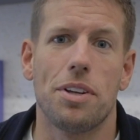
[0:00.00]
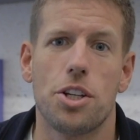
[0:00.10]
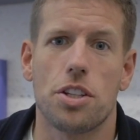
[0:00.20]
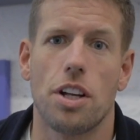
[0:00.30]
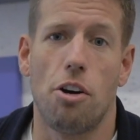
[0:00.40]
we
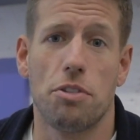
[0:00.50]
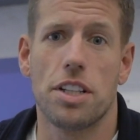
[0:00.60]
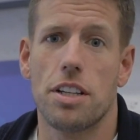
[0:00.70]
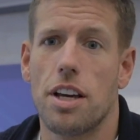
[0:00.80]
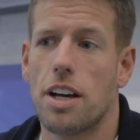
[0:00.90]
just
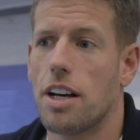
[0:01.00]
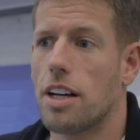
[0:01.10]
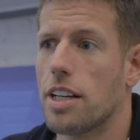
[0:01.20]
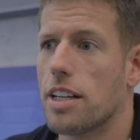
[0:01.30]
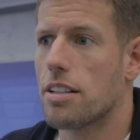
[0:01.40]
obviously
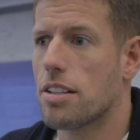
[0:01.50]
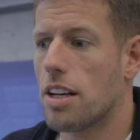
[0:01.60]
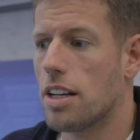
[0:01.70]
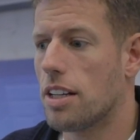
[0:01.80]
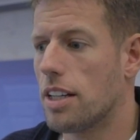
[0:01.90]

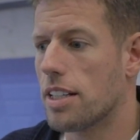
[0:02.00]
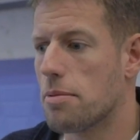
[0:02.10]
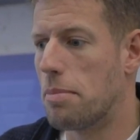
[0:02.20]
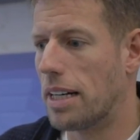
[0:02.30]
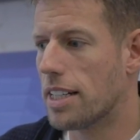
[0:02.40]
it's
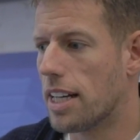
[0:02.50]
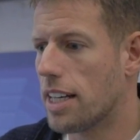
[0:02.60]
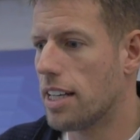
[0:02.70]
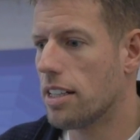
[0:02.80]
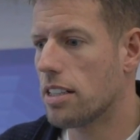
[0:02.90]

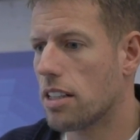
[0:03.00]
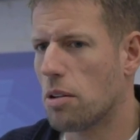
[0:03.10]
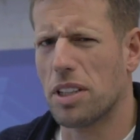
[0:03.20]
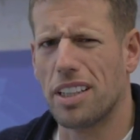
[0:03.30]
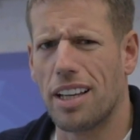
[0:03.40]
Monday. I don't know
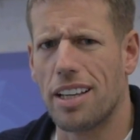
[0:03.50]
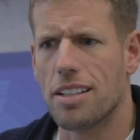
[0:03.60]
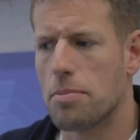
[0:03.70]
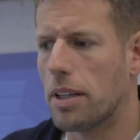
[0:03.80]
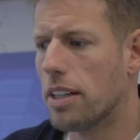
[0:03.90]
what the date
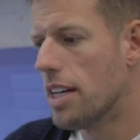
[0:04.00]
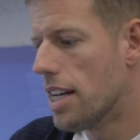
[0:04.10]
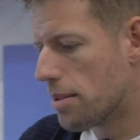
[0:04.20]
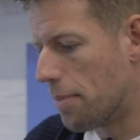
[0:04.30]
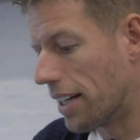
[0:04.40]
is, but
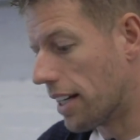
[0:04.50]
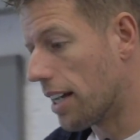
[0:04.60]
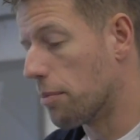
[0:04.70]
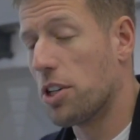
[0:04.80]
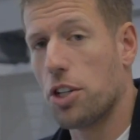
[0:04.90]
it's
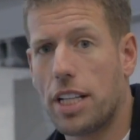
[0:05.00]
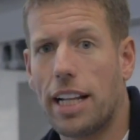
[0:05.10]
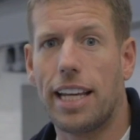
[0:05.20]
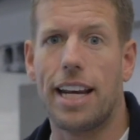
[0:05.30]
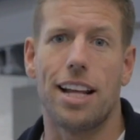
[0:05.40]
Monday, and we just
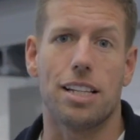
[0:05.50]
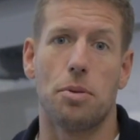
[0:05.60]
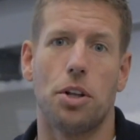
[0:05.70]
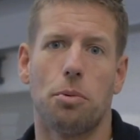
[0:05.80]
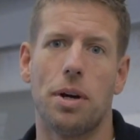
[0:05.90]
had the
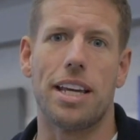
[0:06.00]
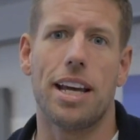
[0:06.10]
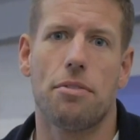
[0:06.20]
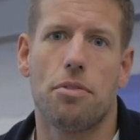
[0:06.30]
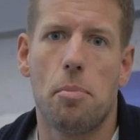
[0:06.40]
announcement on the
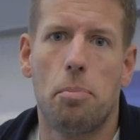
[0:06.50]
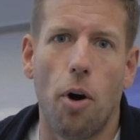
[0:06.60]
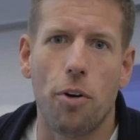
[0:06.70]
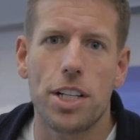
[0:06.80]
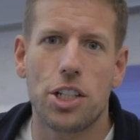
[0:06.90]
weekend from
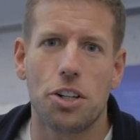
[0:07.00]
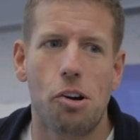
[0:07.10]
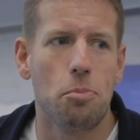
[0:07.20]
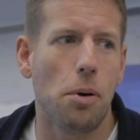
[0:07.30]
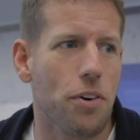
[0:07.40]
Boris, good
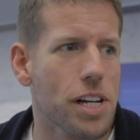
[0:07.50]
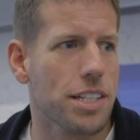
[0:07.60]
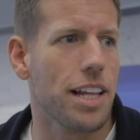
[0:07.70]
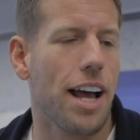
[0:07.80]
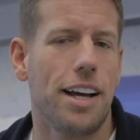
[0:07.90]
old
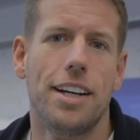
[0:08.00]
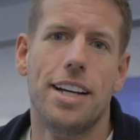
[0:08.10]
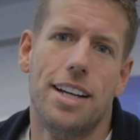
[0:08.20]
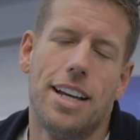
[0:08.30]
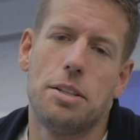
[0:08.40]
Boris, that
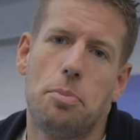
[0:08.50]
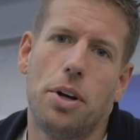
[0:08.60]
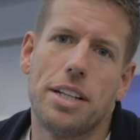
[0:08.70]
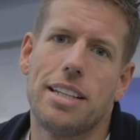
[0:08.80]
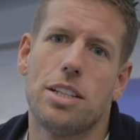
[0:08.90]
he's
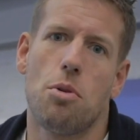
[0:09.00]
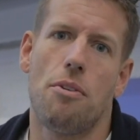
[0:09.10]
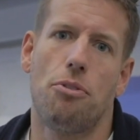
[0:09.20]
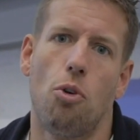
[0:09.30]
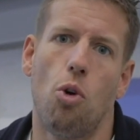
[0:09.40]
putting us into a
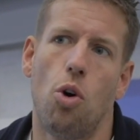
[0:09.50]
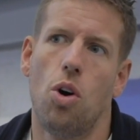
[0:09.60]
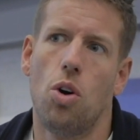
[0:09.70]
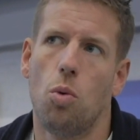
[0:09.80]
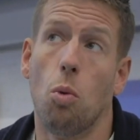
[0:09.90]

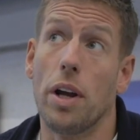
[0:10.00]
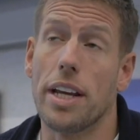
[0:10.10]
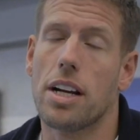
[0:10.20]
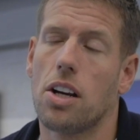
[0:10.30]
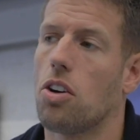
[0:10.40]

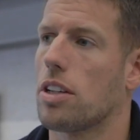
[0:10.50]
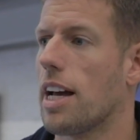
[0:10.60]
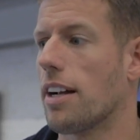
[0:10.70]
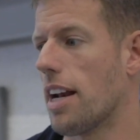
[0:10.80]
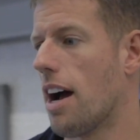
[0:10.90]
4-week
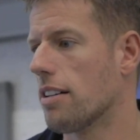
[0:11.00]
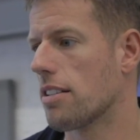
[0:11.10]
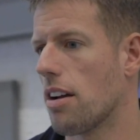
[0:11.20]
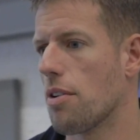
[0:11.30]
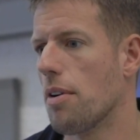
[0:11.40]
lockdown now.
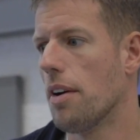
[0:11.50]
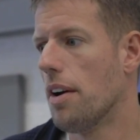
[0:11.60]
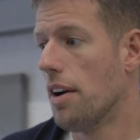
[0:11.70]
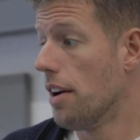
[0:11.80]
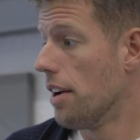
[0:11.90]
So
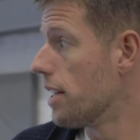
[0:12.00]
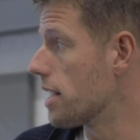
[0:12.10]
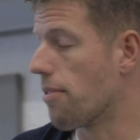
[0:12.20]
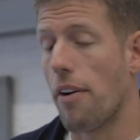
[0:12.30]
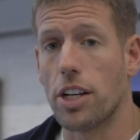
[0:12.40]

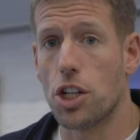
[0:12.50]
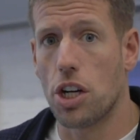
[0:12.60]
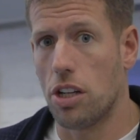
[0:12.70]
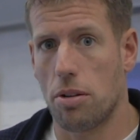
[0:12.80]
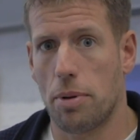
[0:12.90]
there's a very good
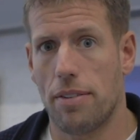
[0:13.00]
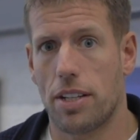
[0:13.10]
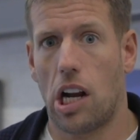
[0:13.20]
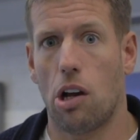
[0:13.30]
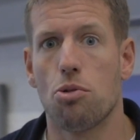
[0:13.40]
chance I'm gonna have
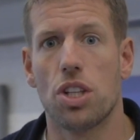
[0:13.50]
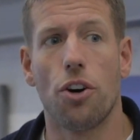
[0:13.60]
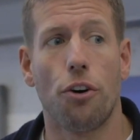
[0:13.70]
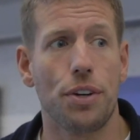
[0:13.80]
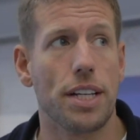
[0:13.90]
to close the
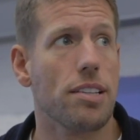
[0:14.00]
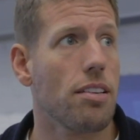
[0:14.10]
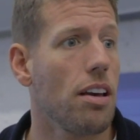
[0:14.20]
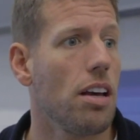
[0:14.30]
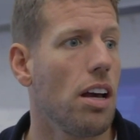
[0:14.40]
office.